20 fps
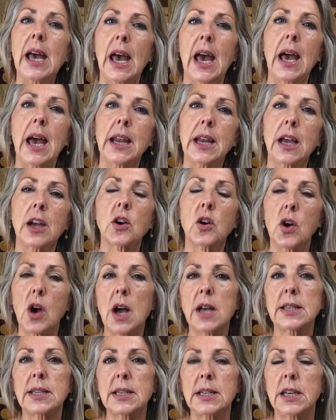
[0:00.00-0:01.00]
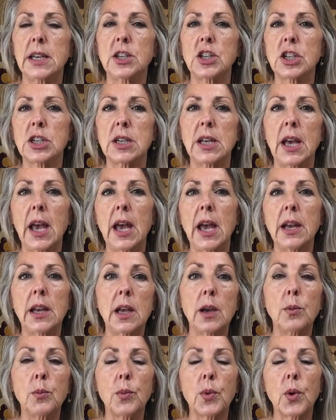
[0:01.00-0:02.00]
and I cross stitched and
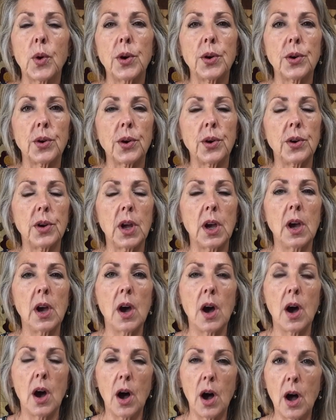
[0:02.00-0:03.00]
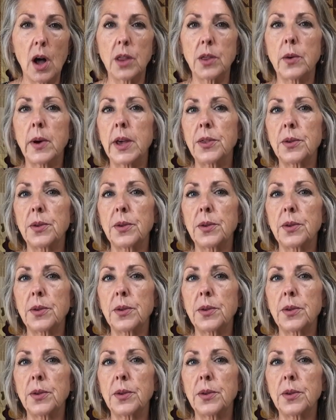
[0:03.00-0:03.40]
embroidered all the way